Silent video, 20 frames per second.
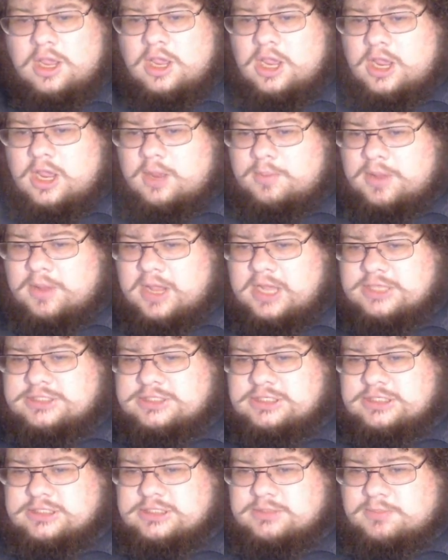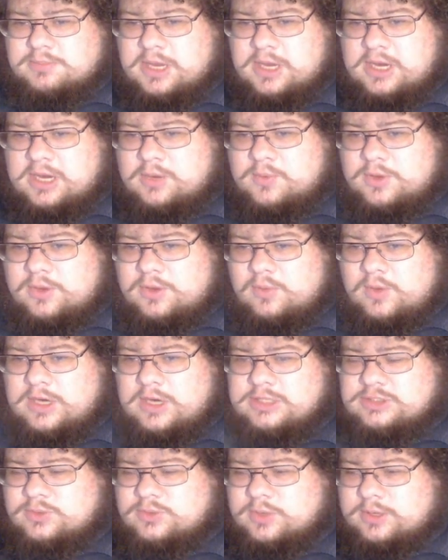A planchet is a blank with a
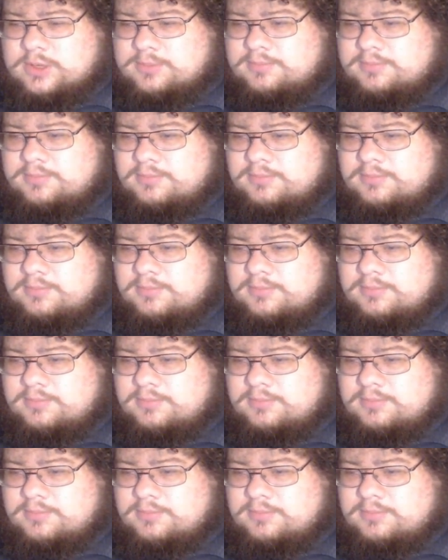raised rim.